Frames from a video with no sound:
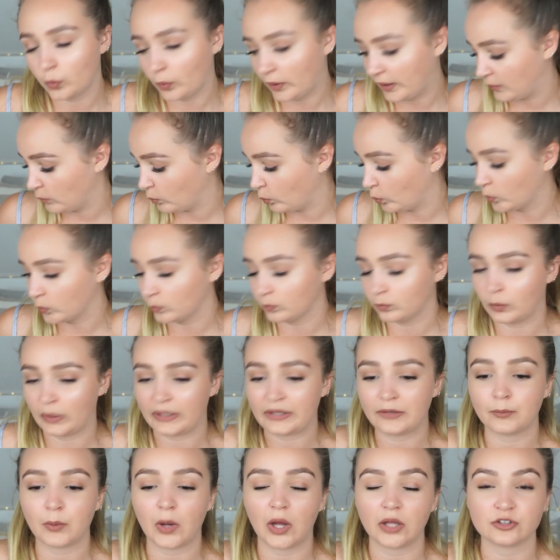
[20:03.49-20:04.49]

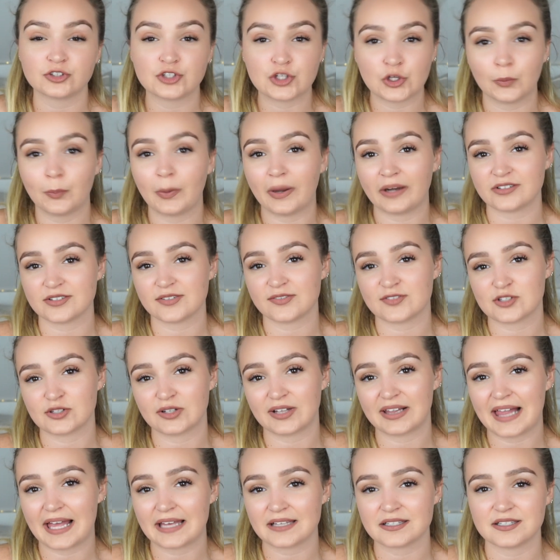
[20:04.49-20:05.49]
When you bought two pairs of
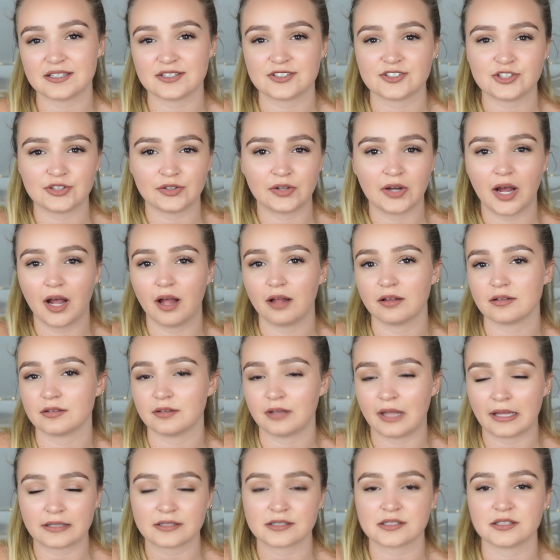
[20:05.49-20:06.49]
sunglasses, you got
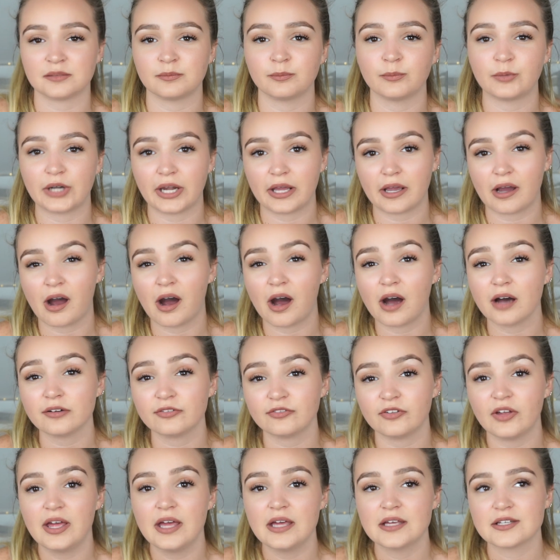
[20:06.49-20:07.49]
like some money
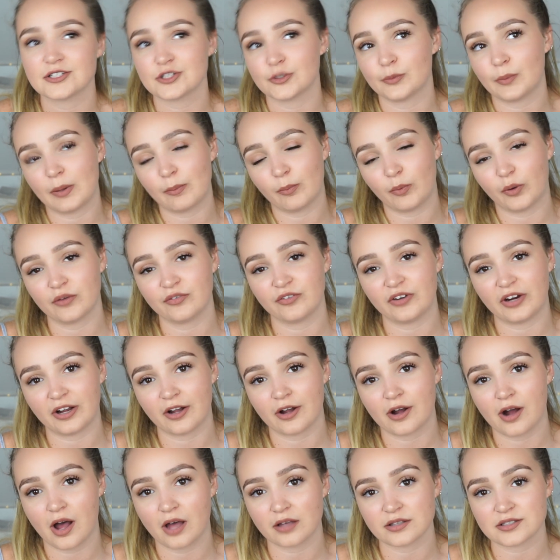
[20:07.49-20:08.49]
off. So my
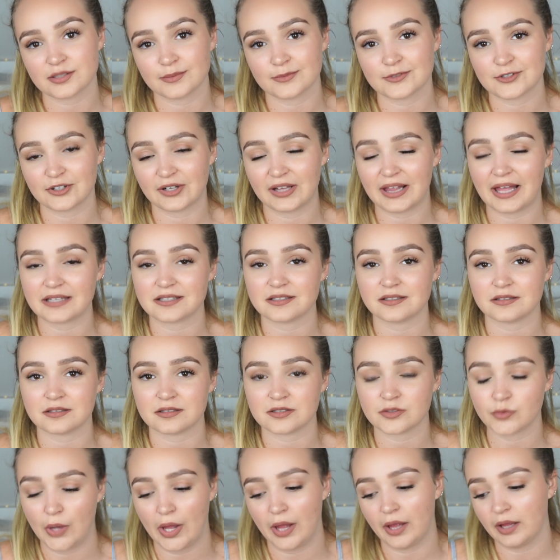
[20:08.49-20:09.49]
boyfriend got some sunglasses
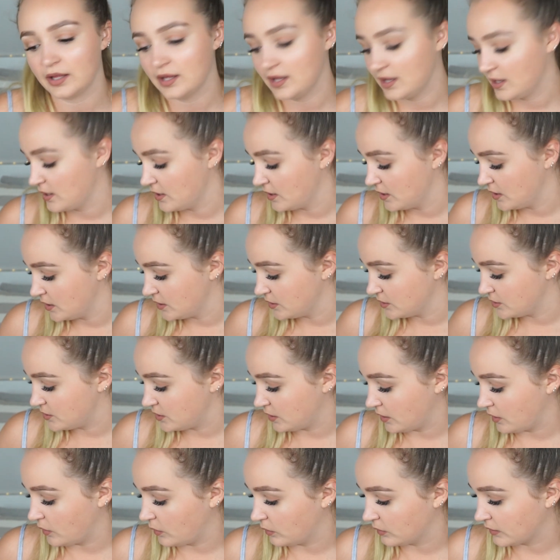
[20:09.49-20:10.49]
as well.
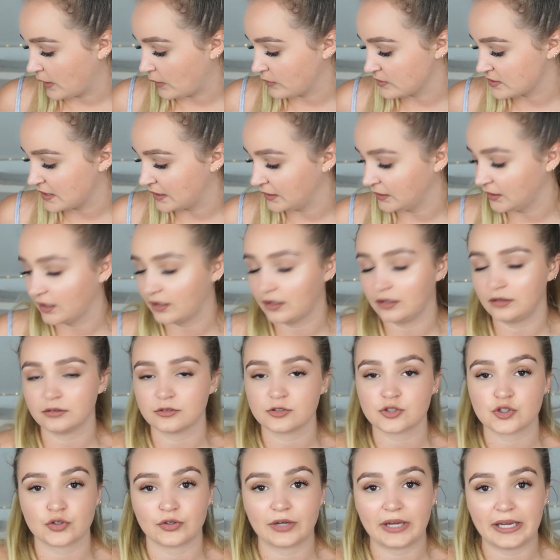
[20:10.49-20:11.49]
So that was our little
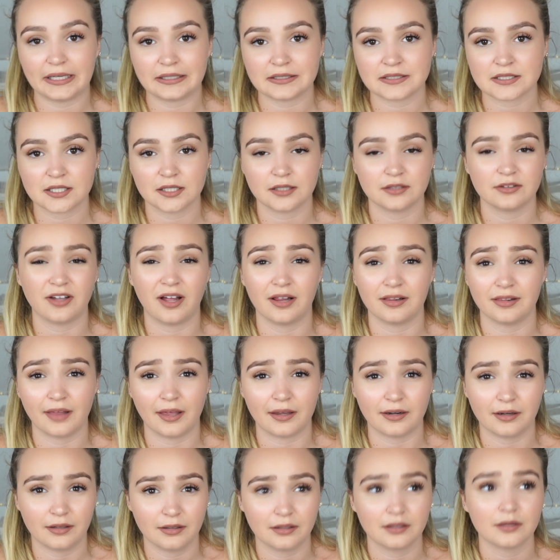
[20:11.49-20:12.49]
treat, not
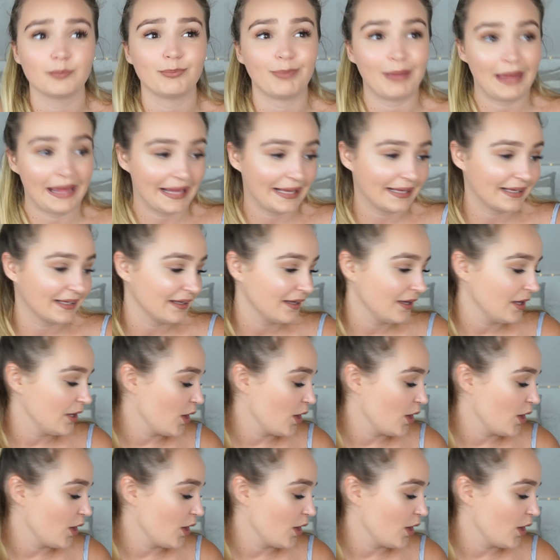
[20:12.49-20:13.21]
little, big.